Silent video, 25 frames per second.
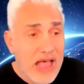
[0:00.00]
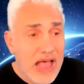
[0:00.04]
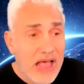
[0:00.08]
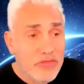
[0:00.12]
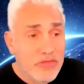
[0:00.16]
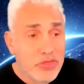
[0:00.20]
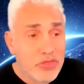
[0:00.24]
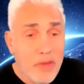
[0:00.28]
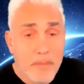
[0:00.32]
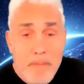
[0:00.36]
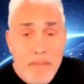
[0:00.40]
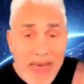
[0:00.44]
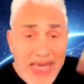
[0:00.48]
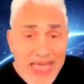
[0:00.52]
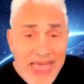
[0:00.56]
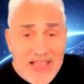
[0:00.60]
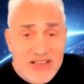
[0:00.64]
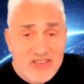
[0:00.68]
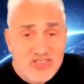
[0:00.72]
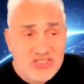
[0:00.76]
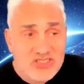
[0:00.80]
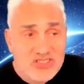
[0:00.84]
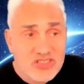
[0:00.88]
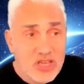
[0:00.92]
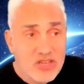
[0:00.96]
the
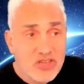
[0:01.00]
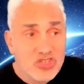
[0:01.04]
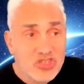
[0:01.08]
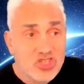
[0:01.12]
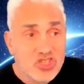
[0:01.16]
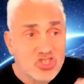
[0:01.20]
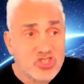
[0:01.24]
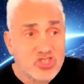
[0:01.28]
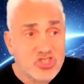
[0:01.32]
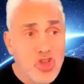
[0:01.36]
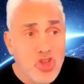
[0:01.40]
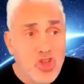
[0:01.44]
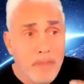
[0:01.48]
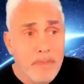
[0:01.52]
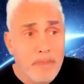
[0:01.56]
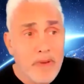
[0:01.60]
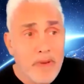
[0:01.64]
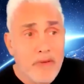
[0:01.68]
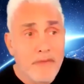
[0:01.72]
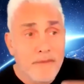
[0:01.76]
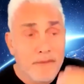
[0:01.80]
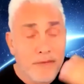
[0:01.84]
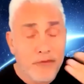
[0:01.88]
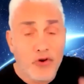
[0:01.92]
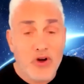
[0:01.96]
banks
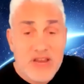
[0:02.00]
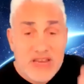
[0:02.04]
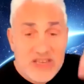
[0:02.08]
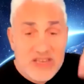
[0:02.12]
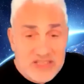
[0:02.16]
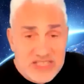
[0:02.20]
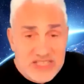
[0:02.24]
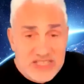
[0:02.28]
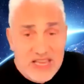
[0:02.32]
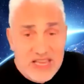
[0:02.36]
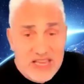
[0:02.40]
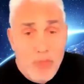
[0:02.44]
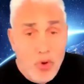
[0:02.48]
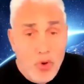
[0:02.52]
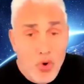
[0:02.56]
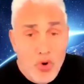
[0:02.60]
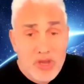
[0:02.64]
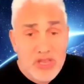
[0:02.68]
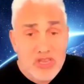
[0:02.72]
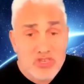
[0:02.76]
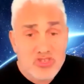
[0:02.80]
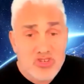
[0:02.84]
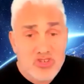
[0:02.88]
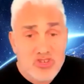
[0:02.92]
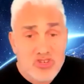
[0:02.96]
stop freezing
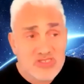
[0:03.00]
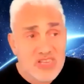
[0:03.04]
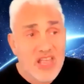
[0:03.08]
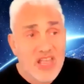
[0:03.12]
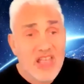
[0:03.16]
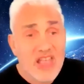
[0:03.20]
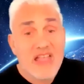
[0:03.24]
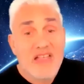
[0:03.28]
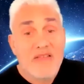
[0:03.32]
mortgages,